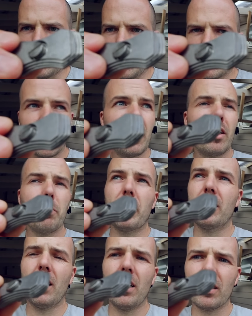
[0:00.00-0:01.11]
it here. It's getting a little
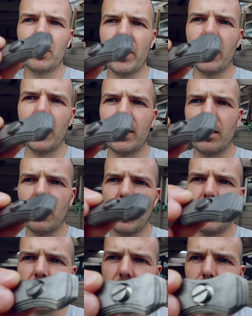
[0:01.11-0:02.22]
bit dark, it's very late at
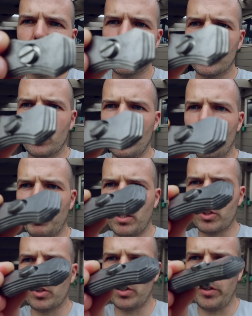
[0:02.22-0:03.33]
night now, so, but I'll
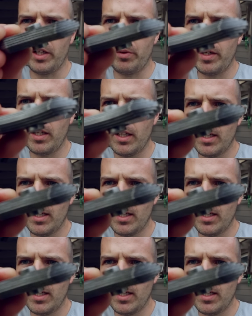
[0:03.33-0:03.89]
show it to you anyway.